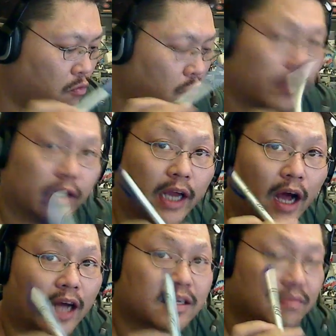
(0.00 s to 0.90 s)
Really
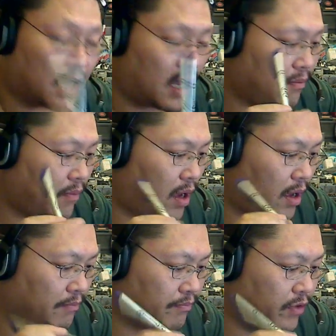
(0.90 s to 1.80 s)
awesome game.
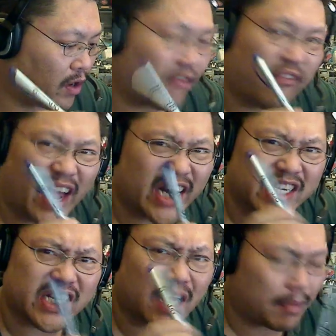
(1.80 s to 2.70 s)
Dark
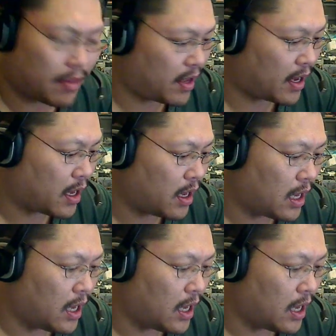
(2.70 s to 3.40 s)
fantasy type of thing.